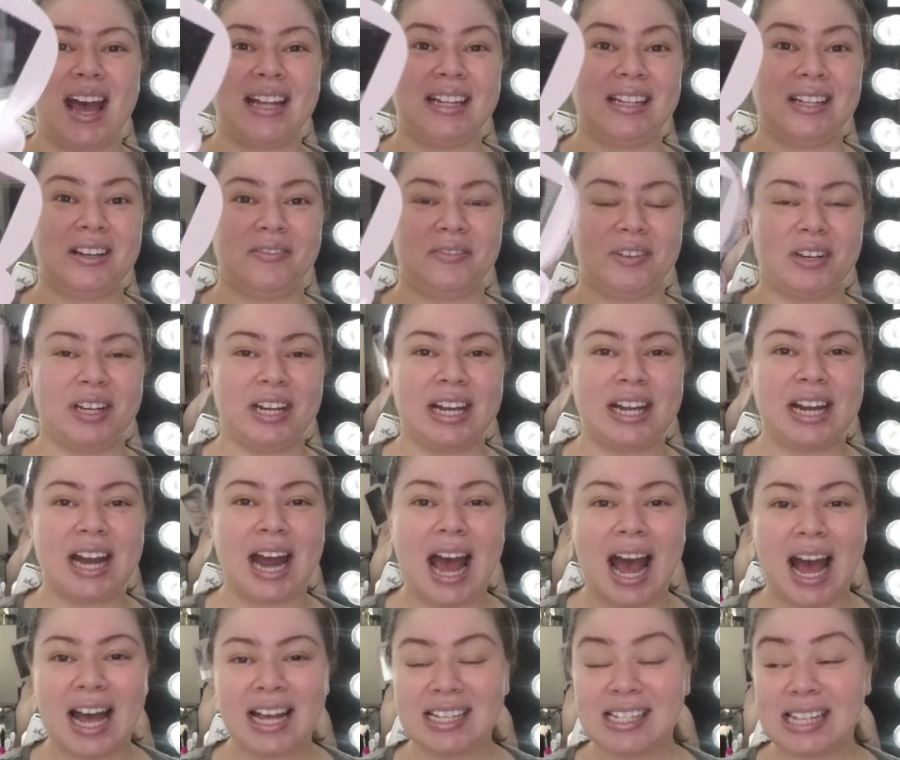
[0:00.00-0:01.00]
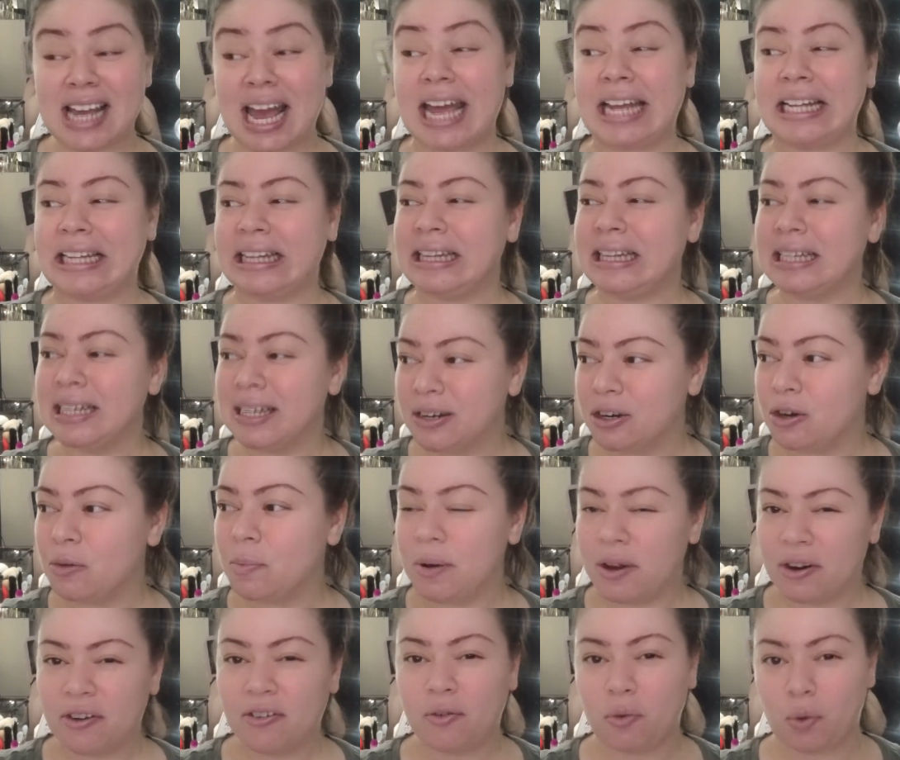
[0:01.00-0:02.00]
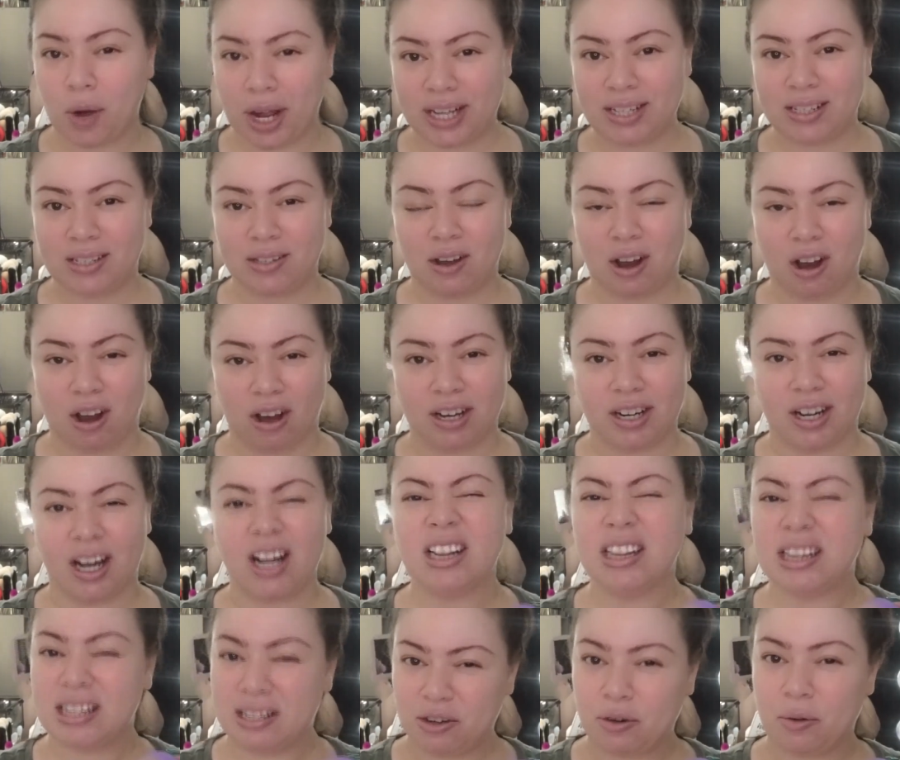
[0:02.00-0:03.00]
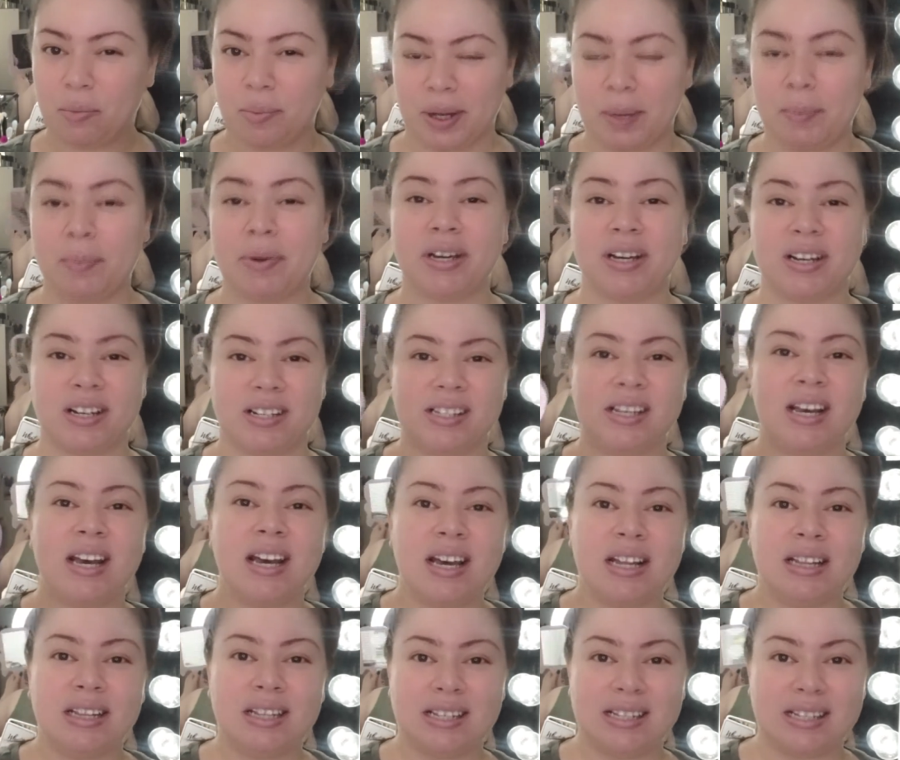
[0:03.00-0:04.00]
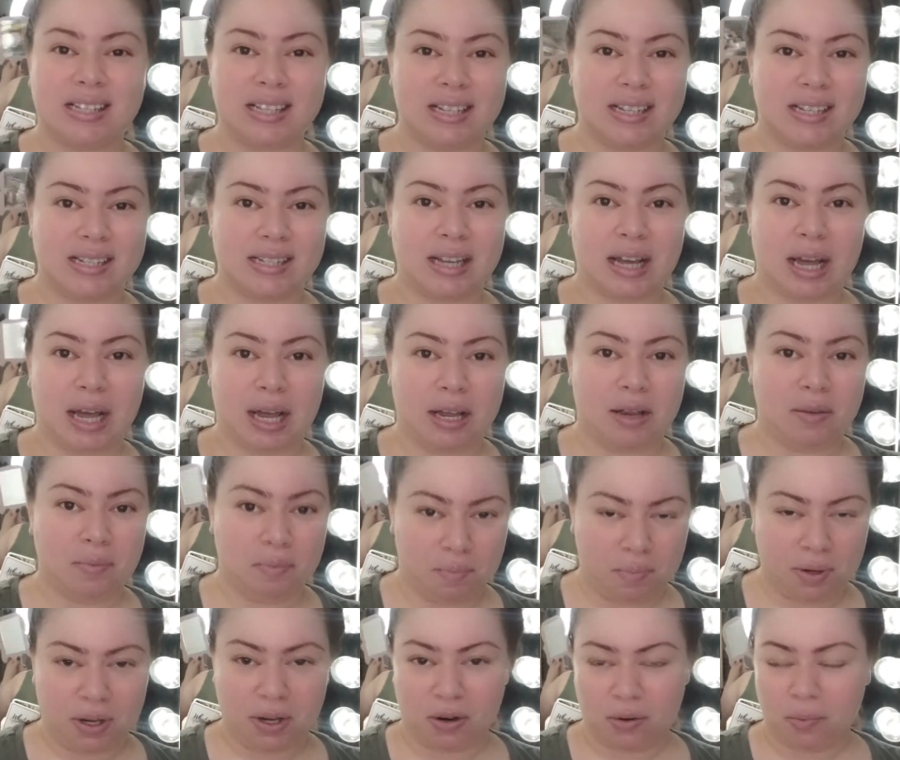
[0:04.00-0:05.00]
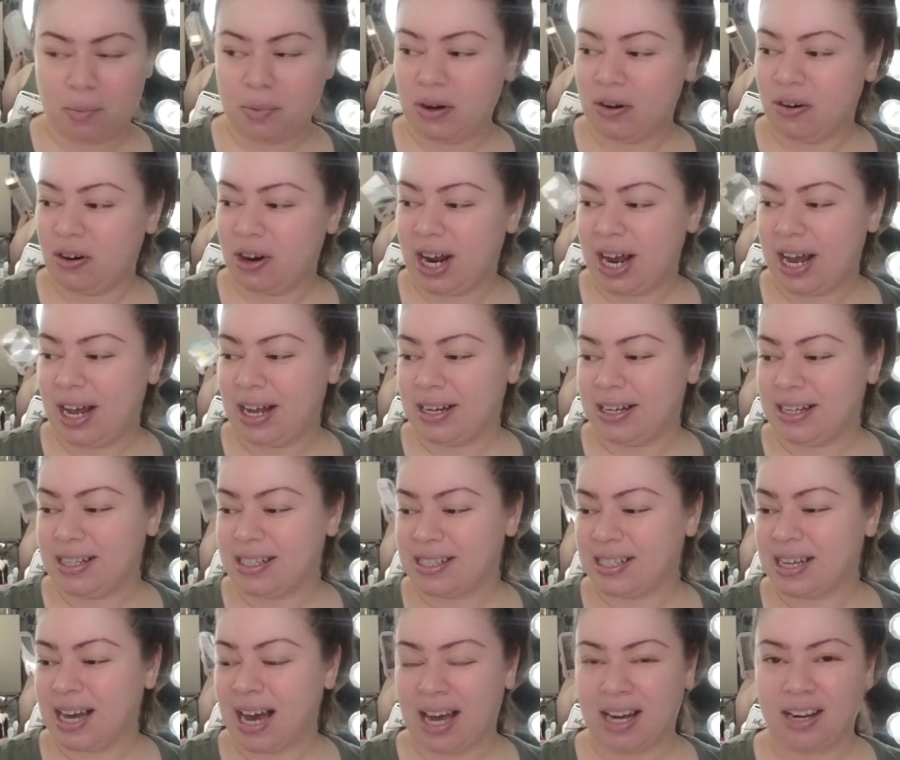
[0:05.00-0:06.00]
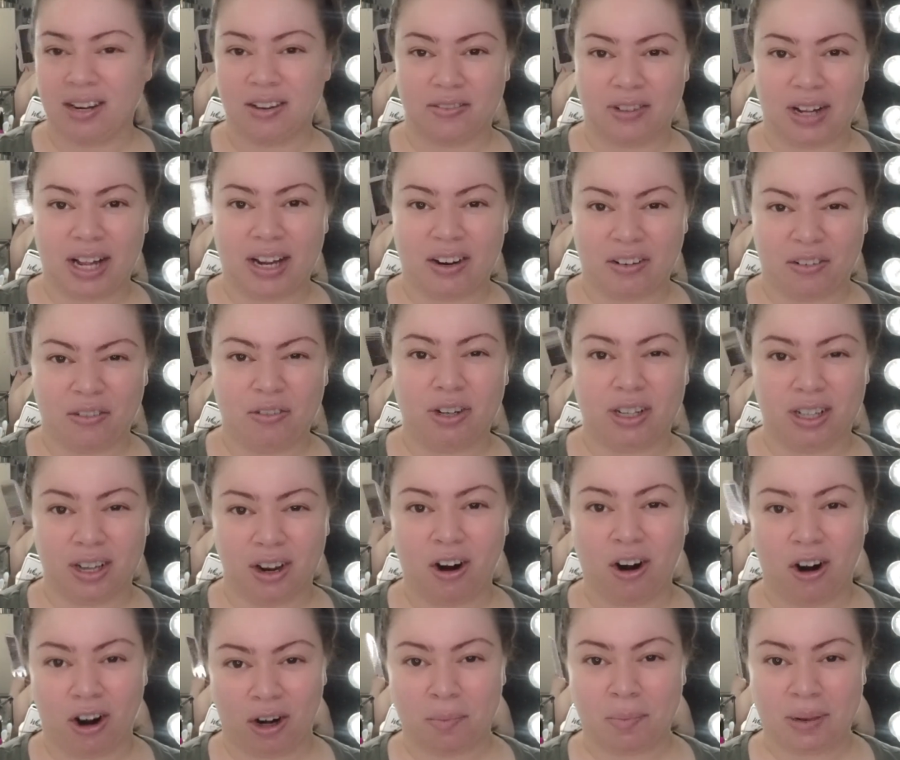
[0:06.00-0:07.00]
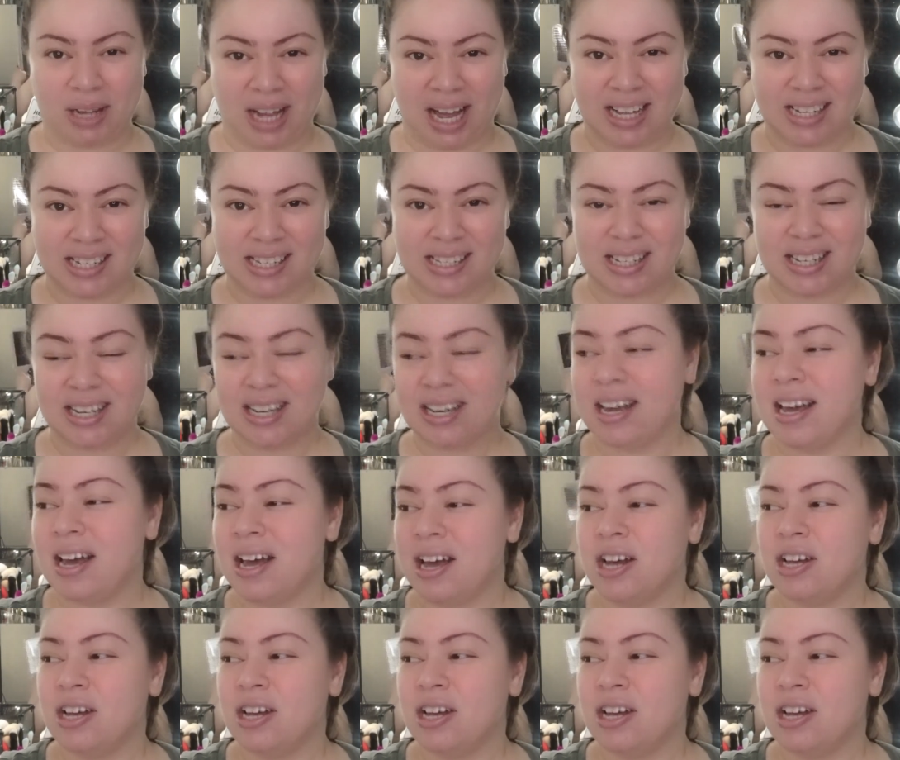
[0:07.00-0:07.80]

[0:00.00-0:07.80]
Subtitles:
I love it. It has a little bit of weight on it, a little bit, because this is a bigger mirror and it's kind of like a really hard plastic.